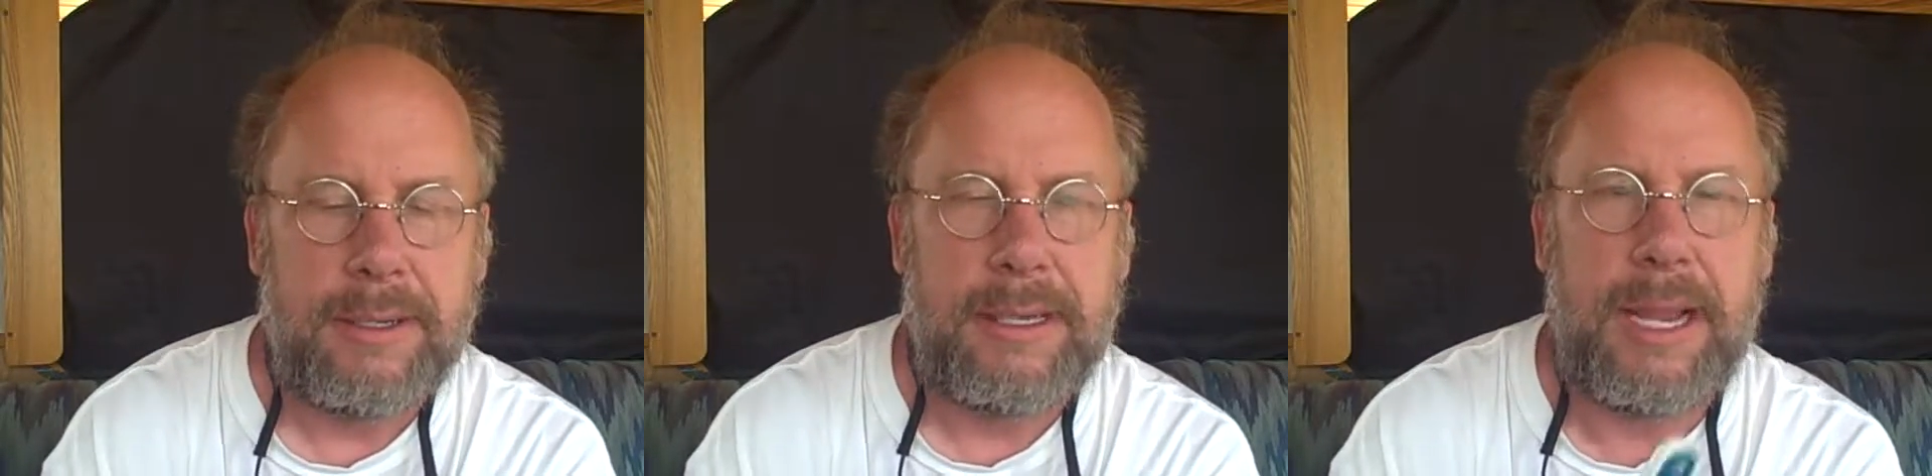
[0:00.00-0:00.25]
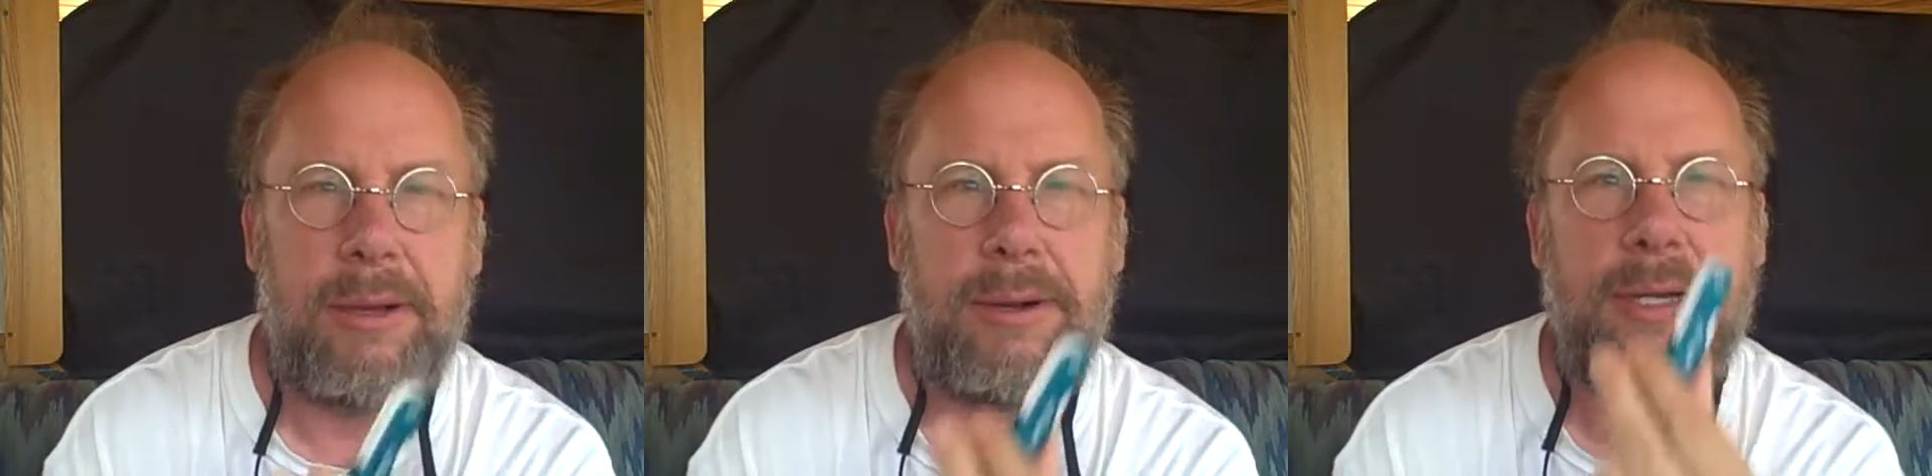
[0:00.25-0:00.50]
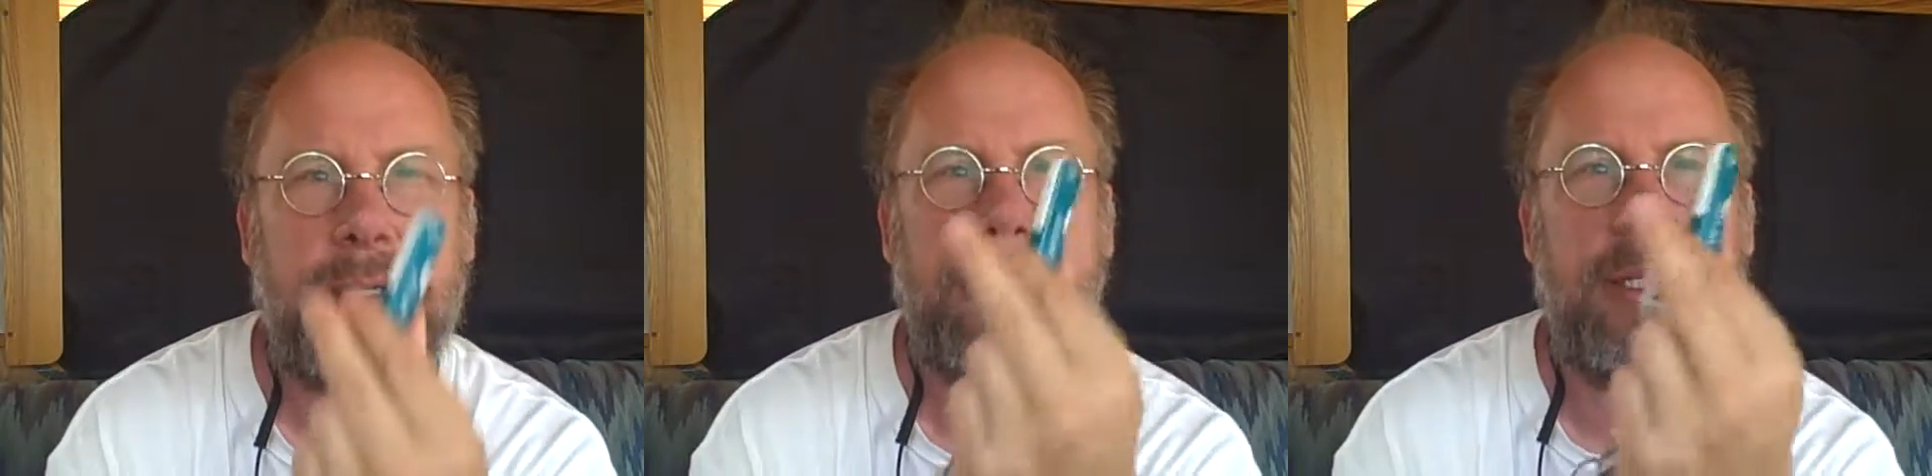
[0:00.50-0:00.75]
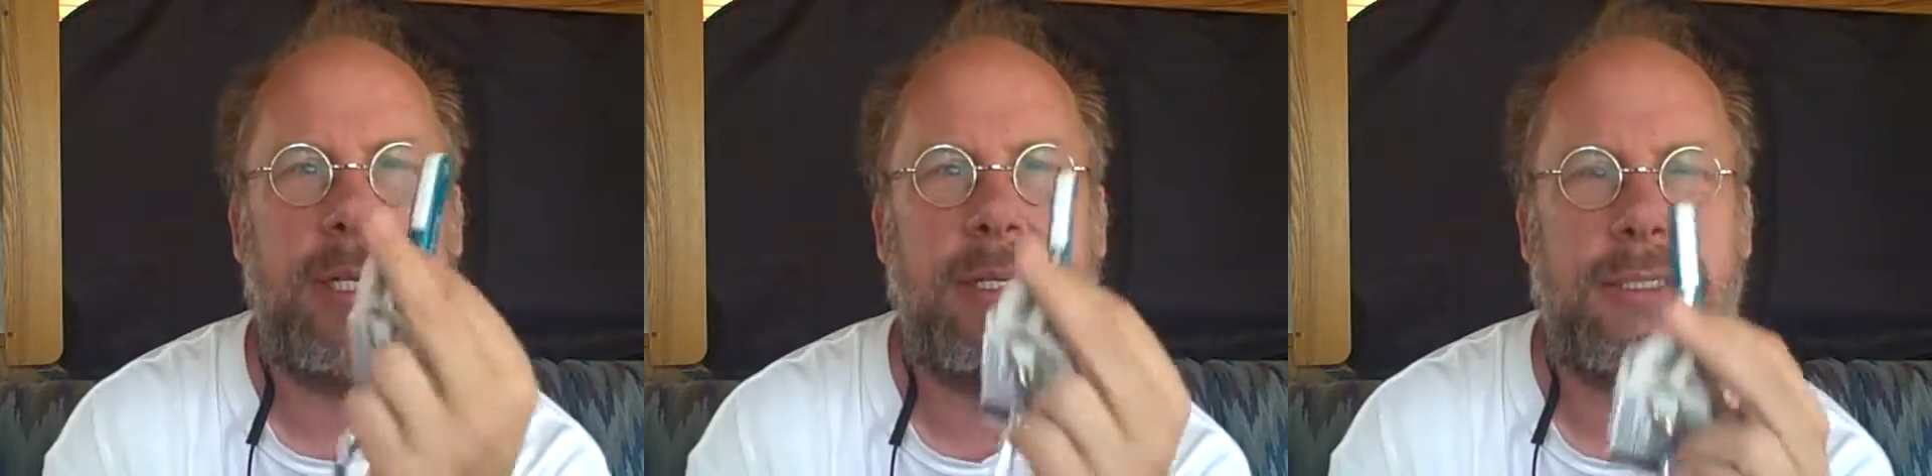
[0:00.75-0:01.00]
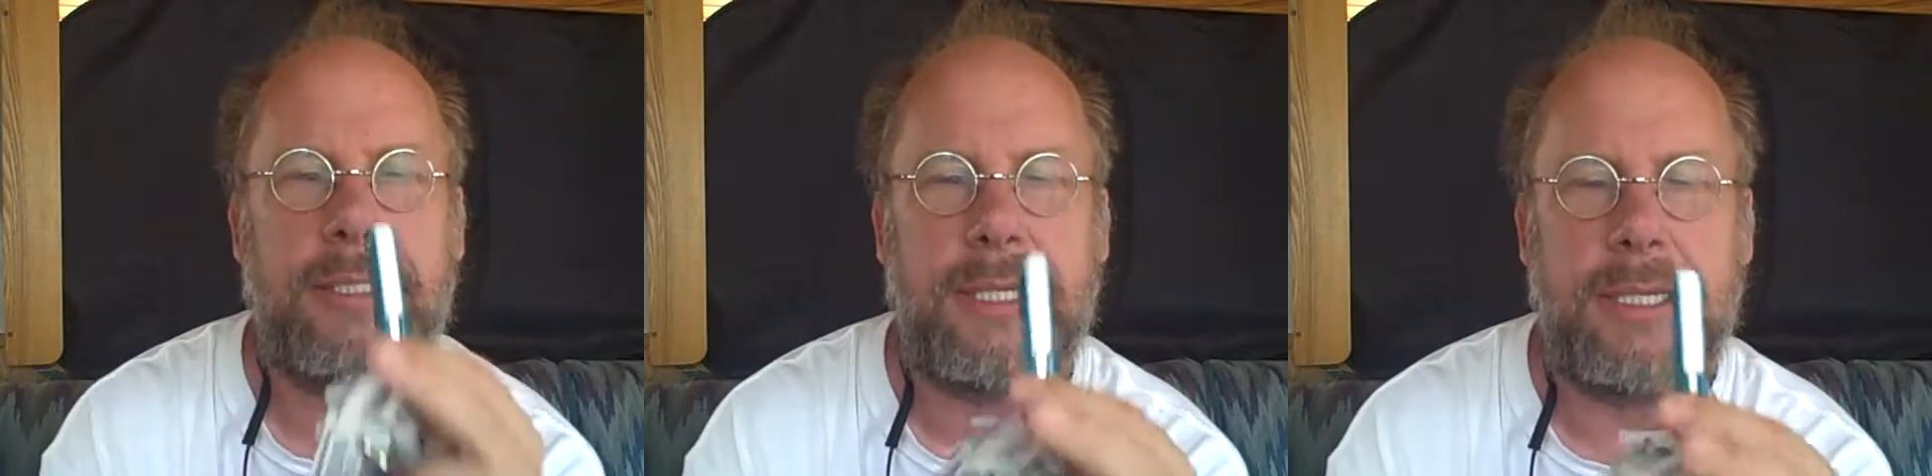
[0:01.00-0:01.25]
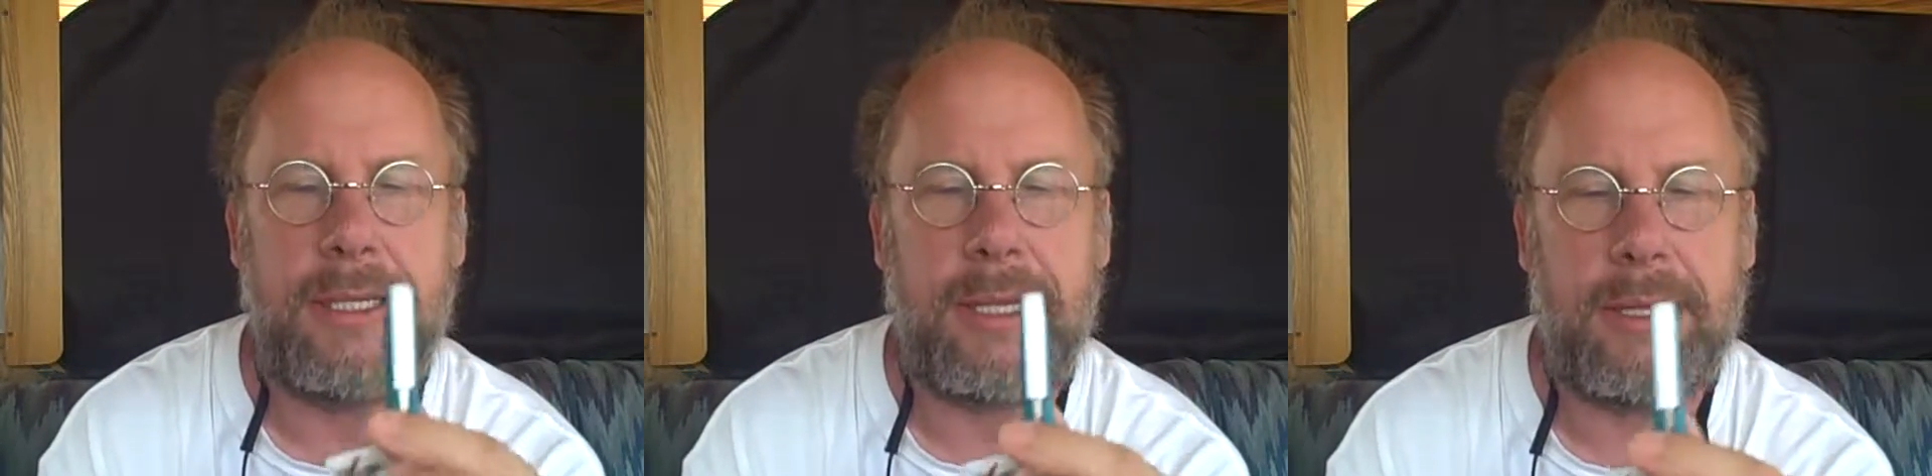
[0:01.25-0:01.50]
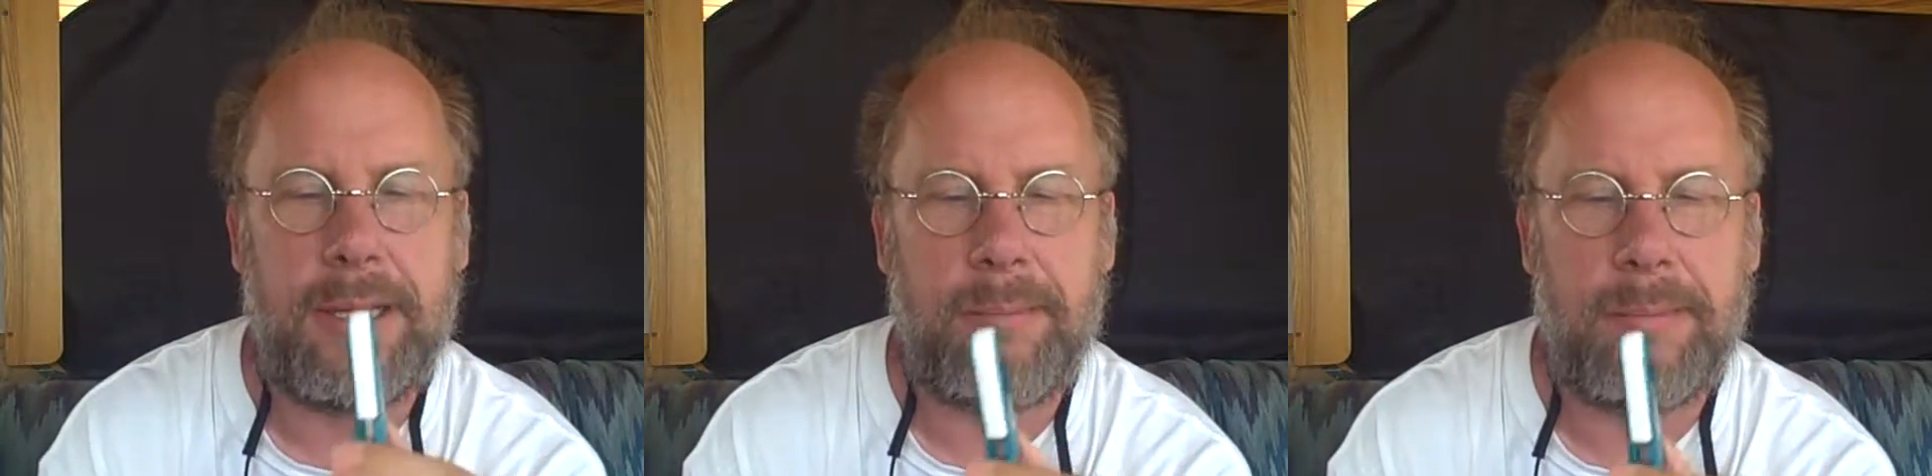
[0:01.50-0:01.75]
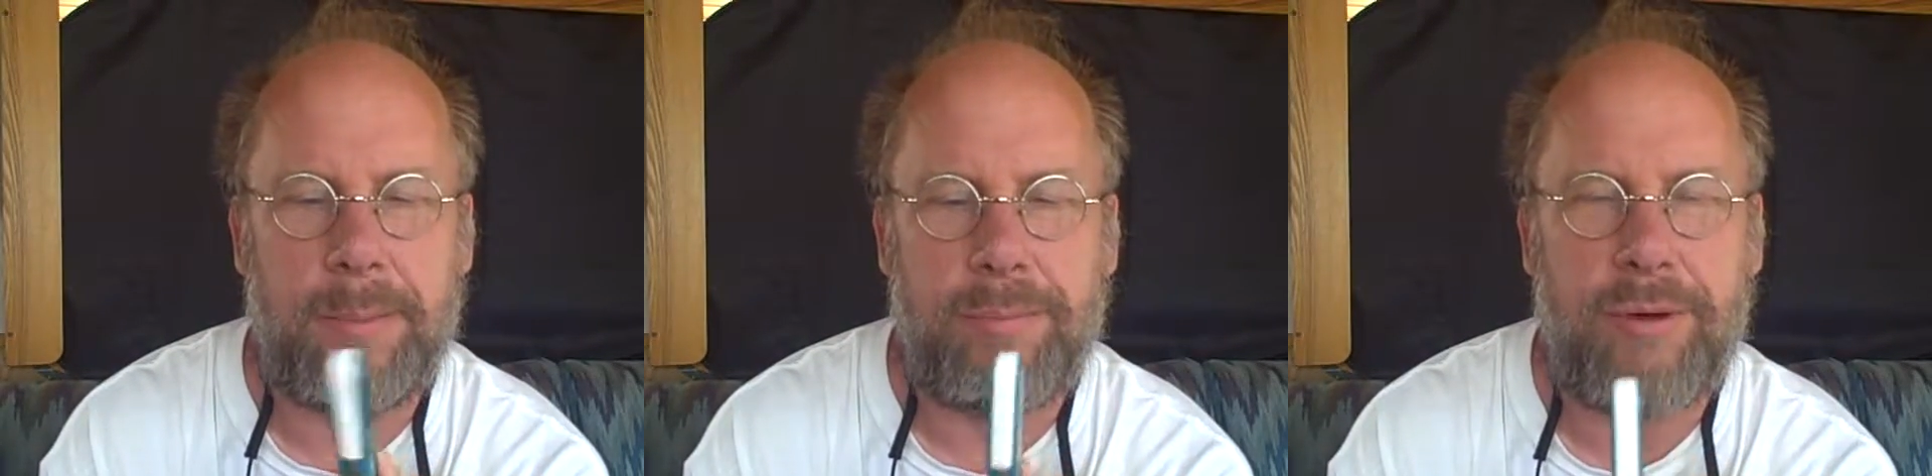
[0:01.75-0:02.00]
Now here's the
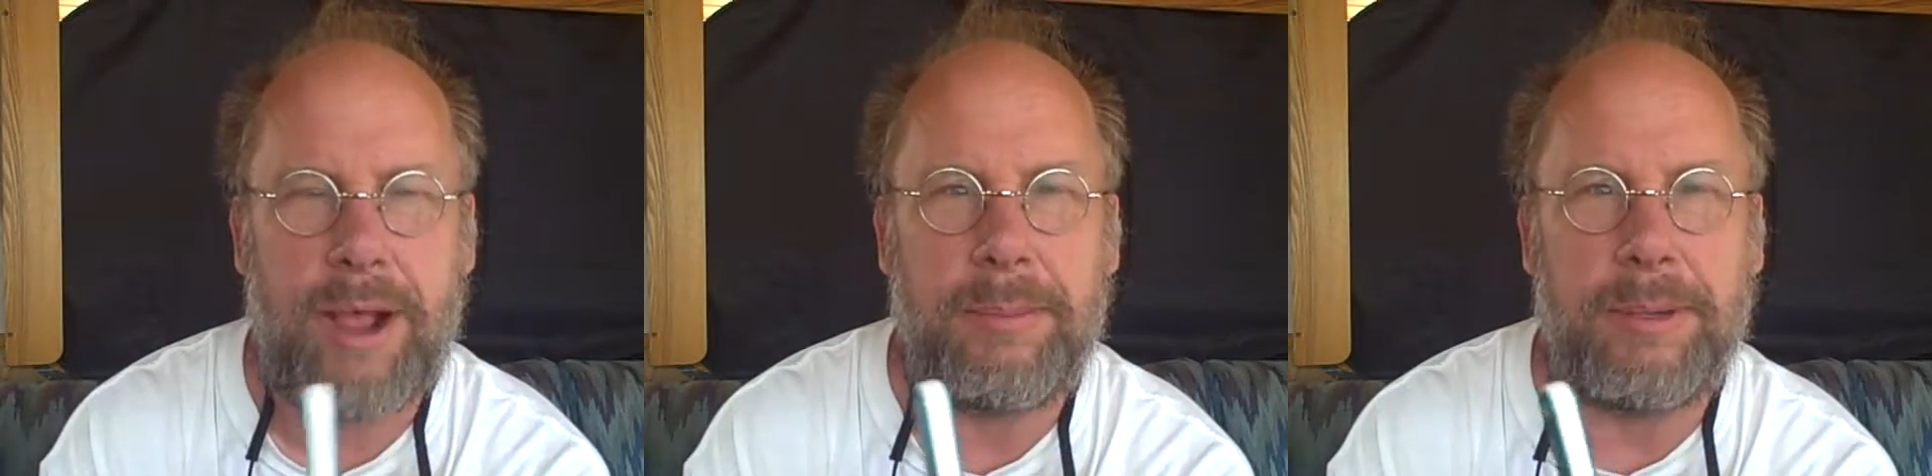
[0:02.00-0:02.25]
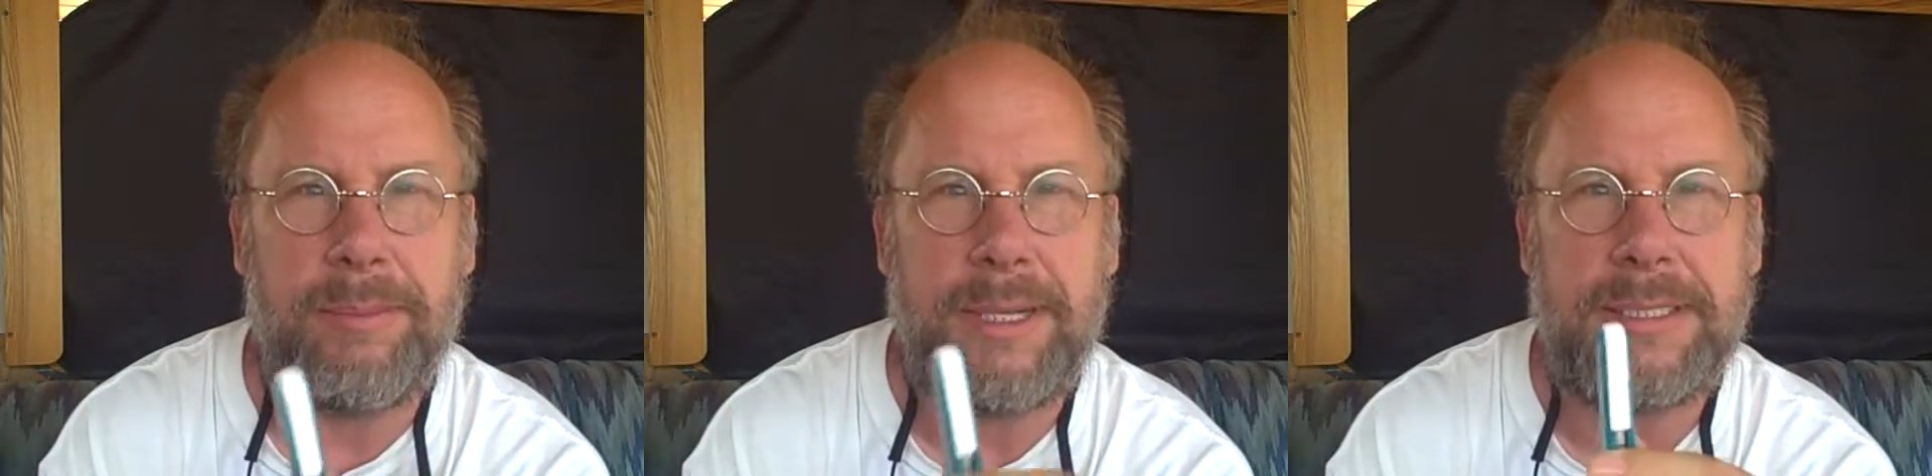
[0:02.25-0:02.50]
problem.